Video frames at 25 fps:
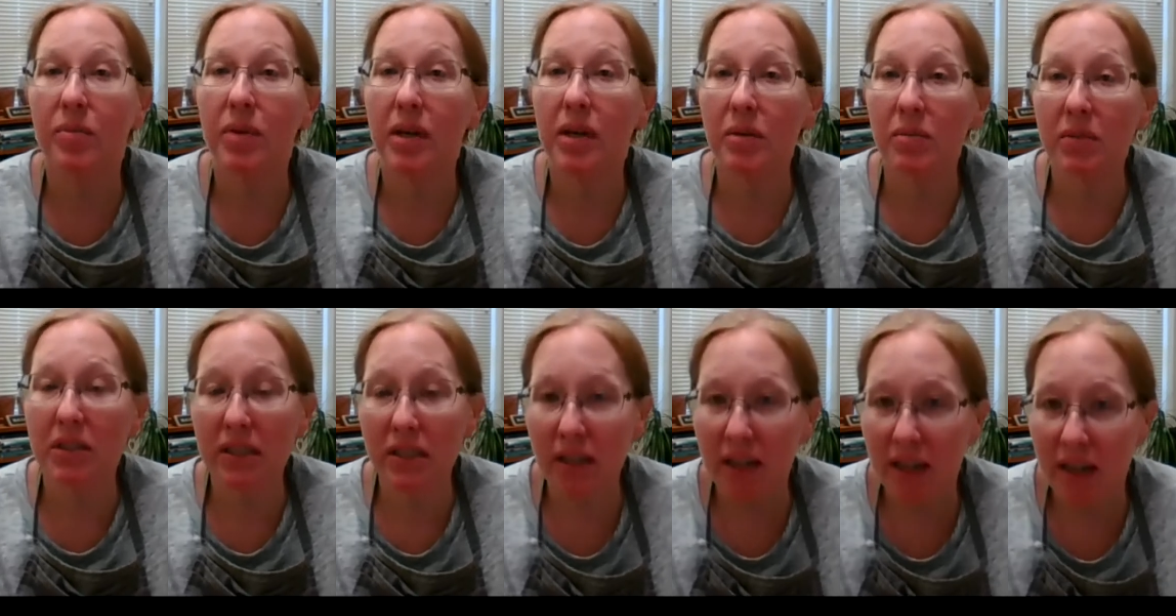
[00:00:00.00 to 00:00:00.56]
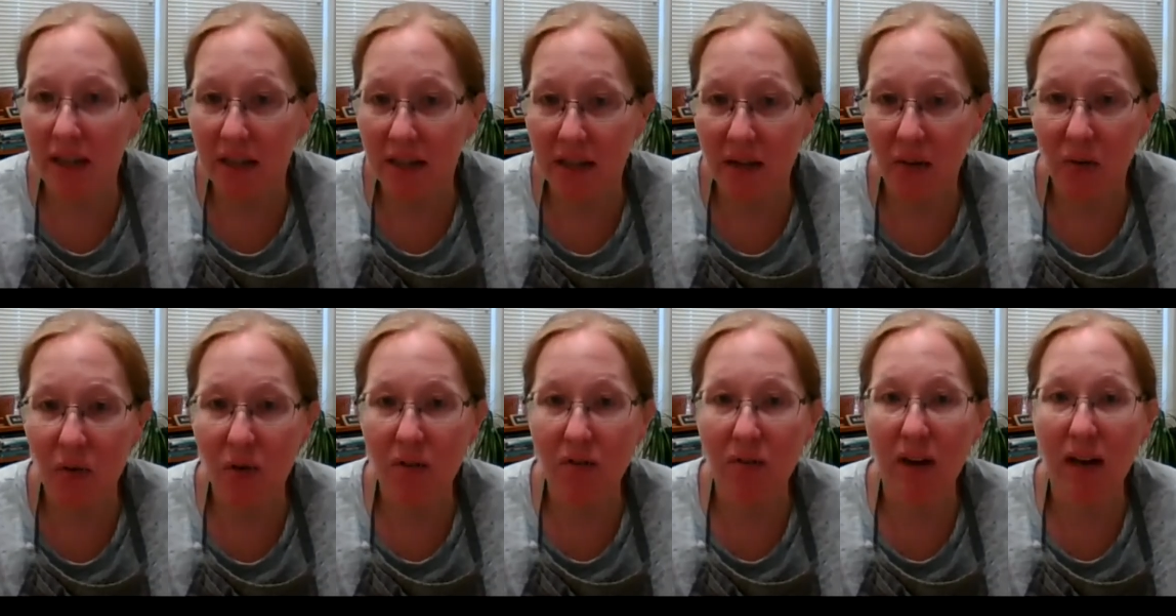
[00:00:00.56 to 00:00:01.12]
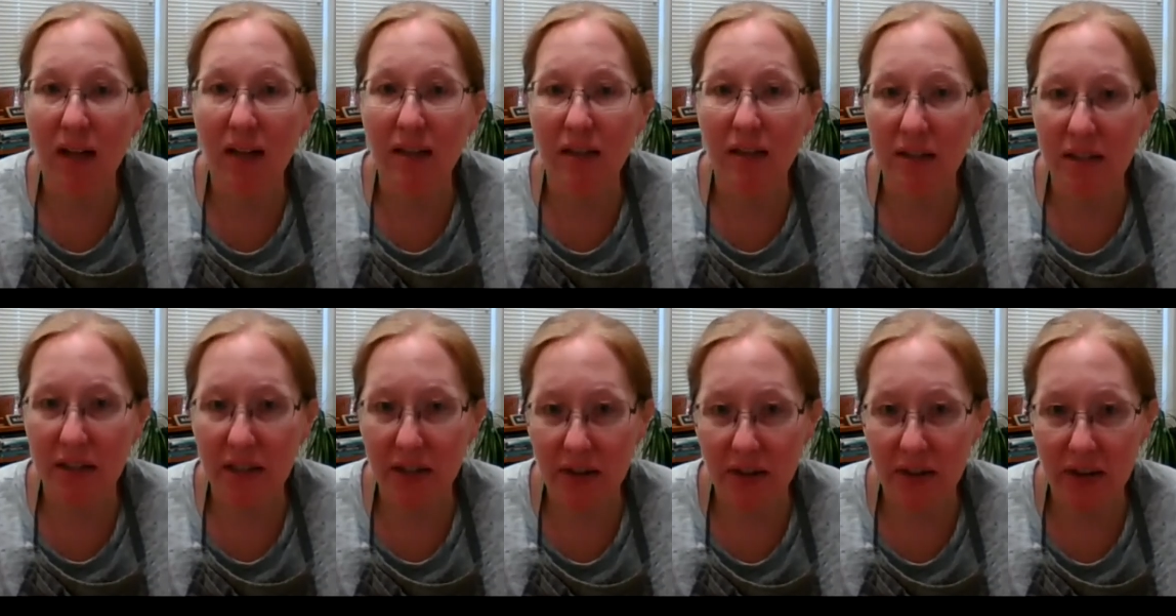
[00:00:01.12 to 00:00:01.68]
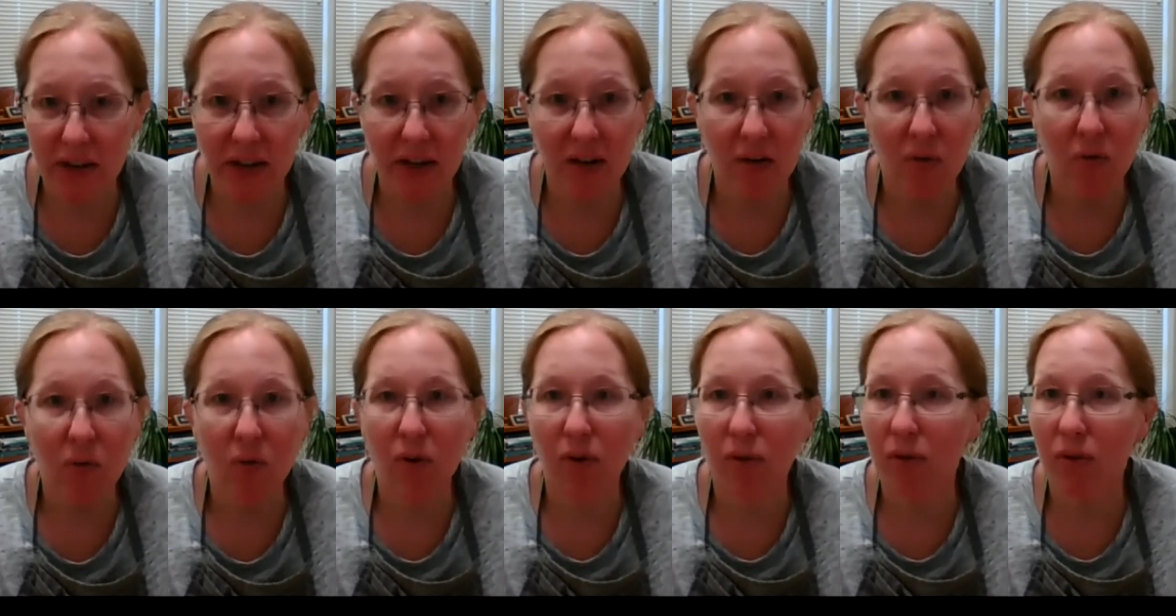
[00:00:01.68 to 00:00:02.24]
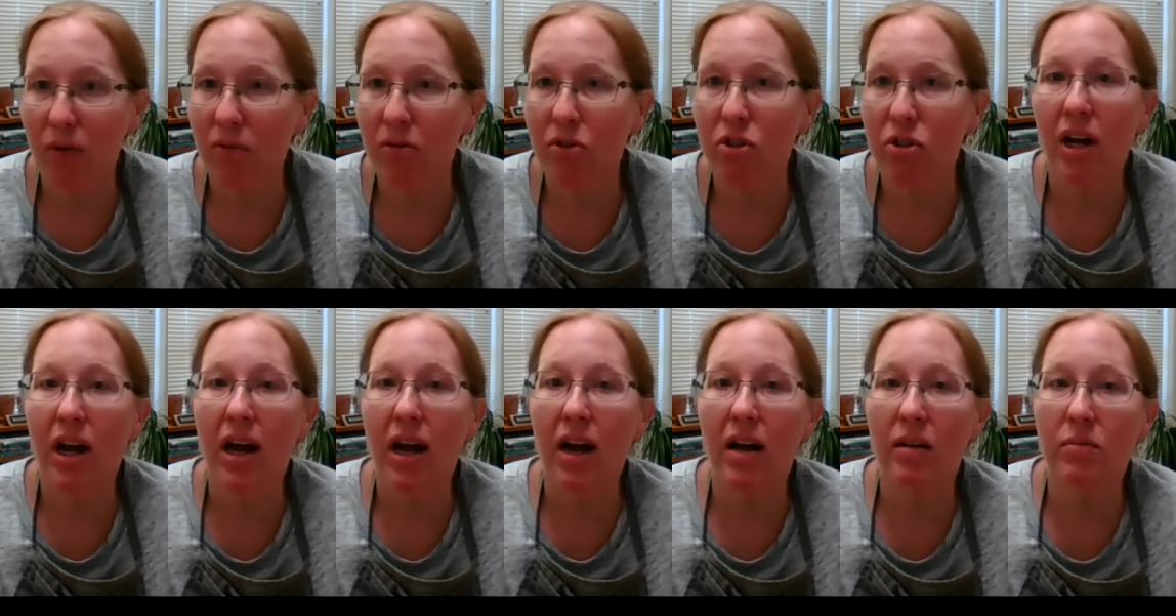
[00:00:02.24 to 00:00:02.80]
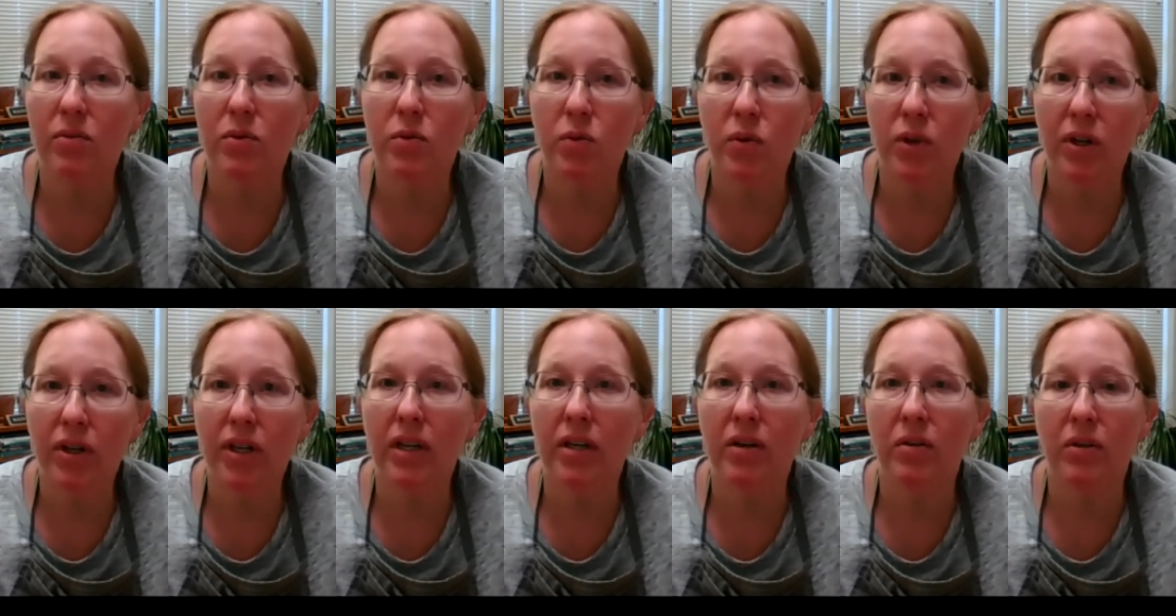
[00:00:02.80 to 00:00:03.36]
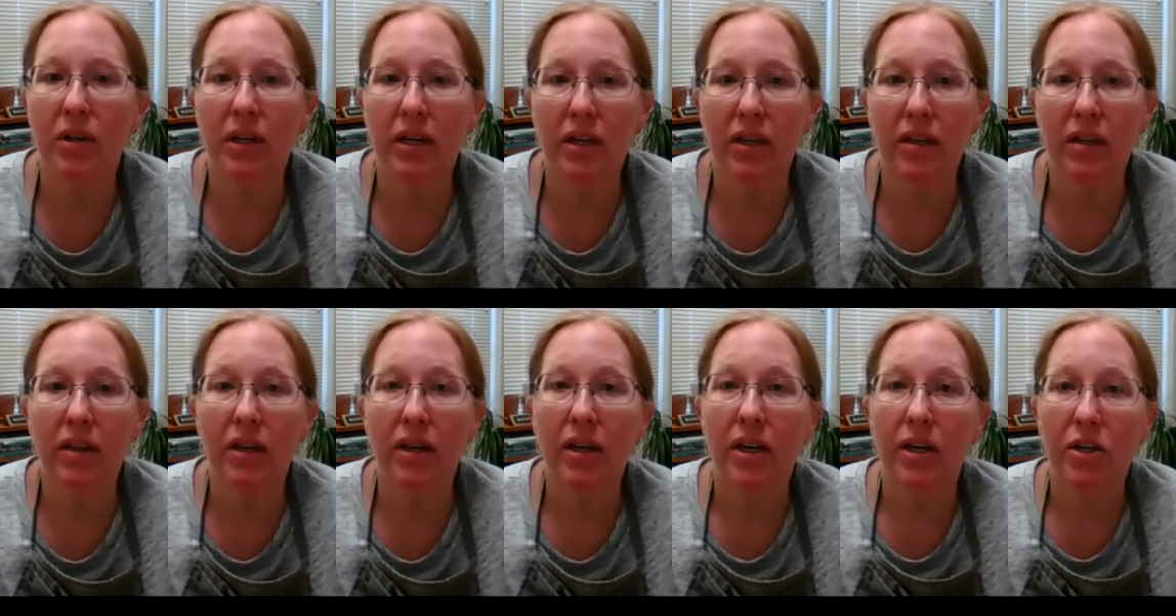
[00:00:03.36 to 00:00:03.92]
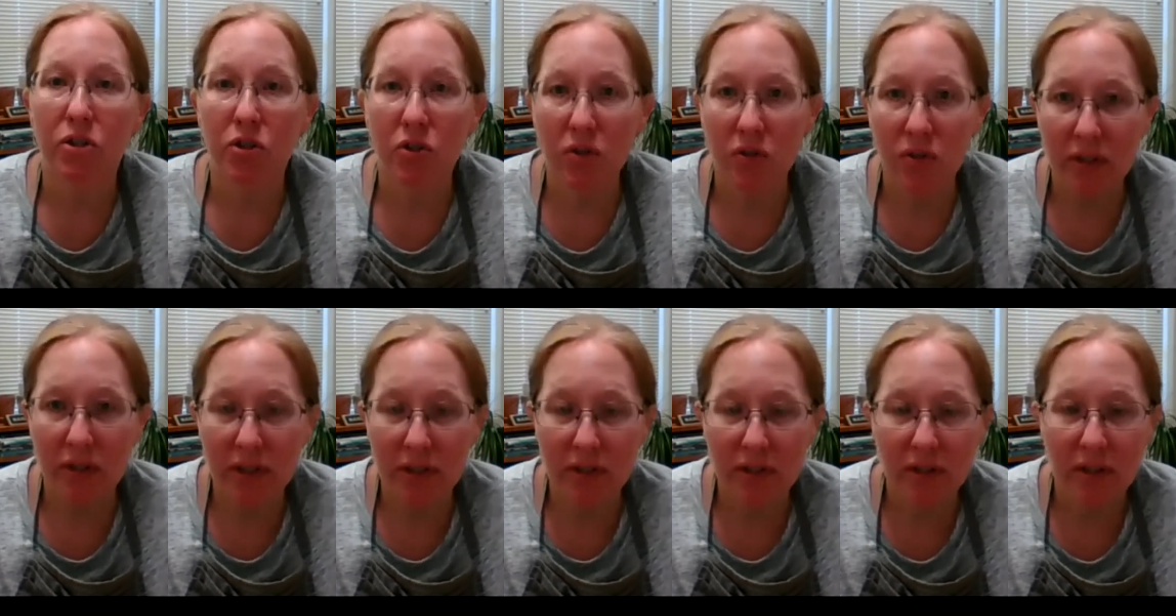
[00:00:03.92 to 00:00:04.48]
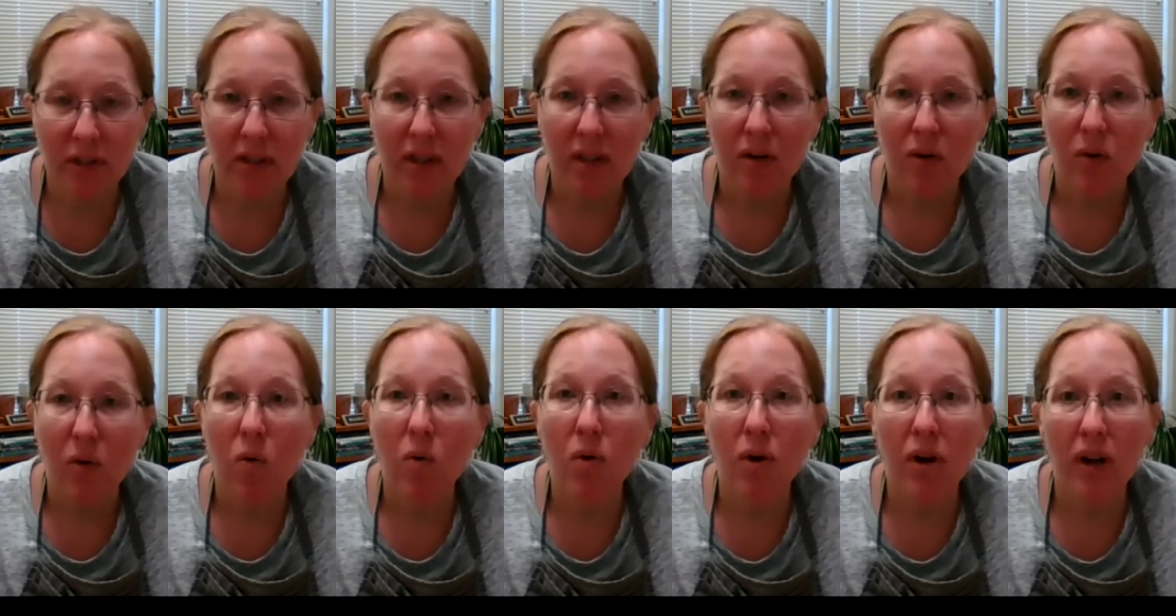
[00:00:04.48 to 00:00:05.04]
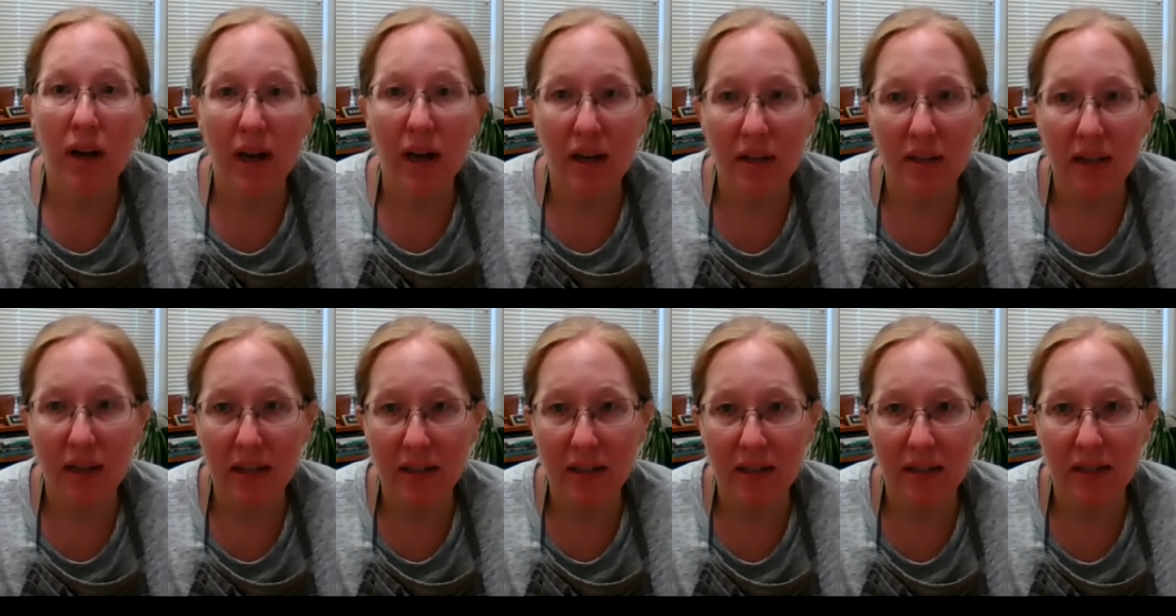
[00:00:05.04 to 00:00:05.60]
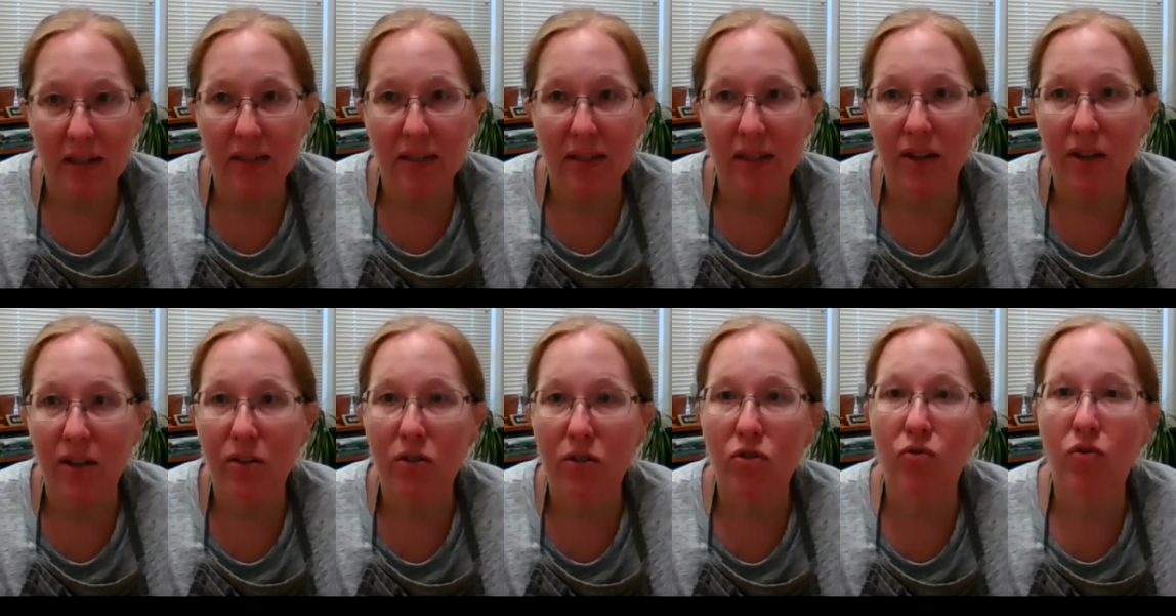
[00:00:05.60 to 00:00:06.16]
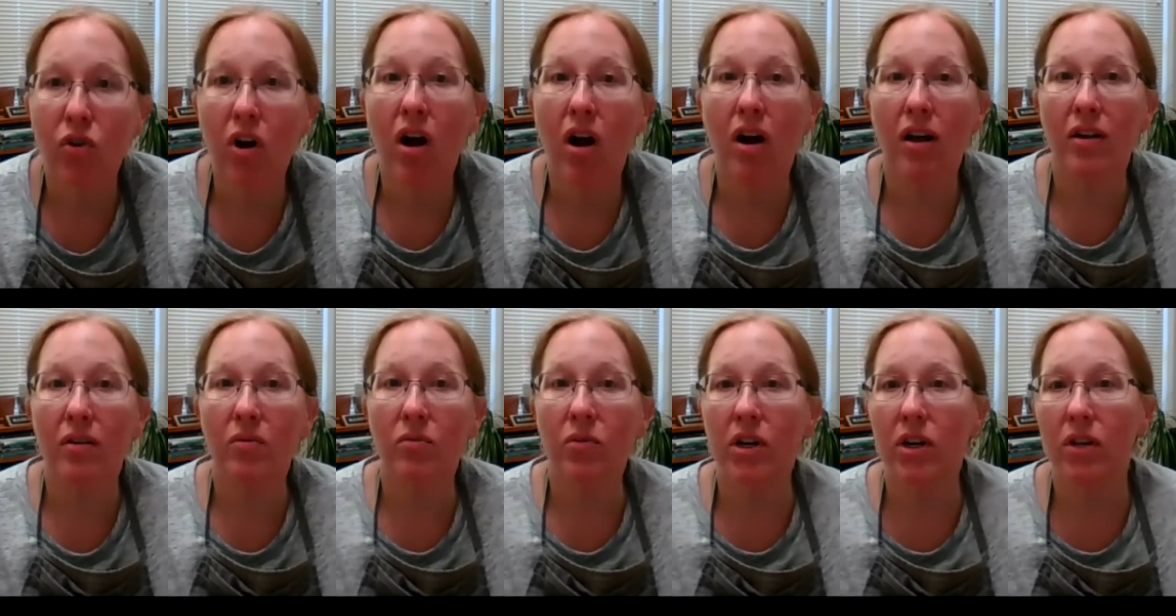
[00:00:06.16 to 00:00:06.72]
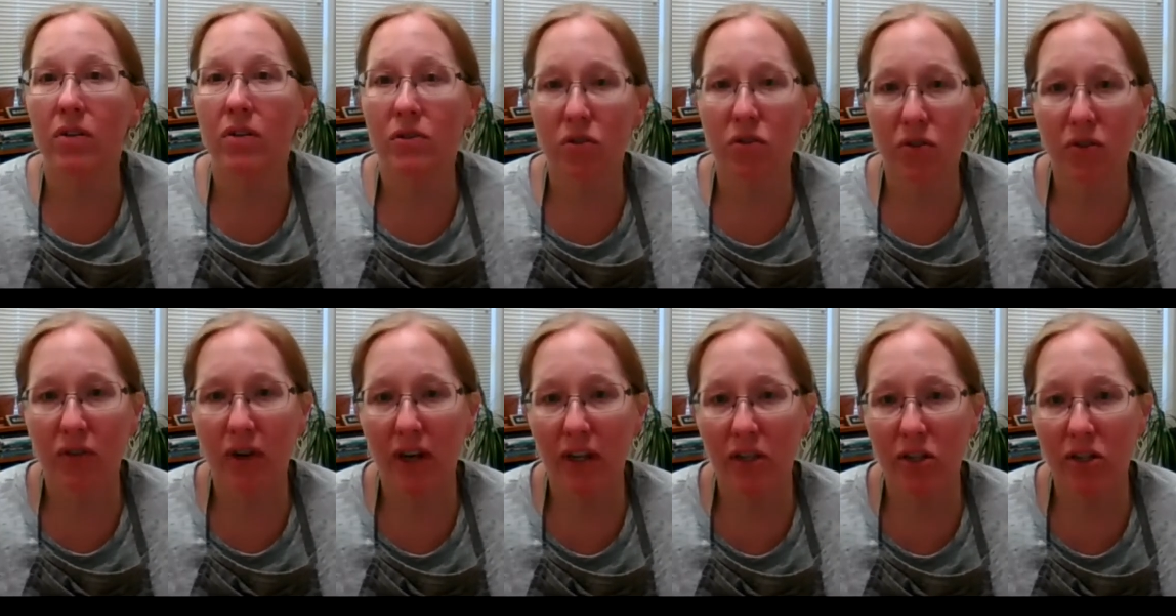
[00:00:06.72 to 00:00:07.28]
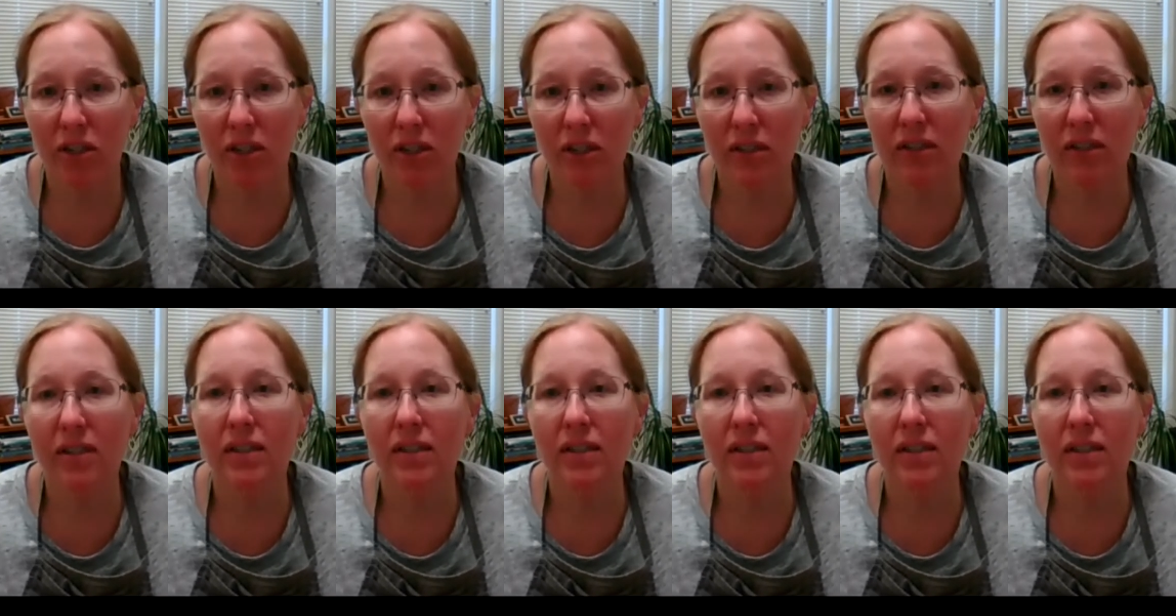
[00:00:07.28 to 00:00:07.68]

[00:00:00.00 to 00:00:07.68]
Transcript: babysitting or volunteering or through jobs working with children or adolescents and you're drawn in one of those directions,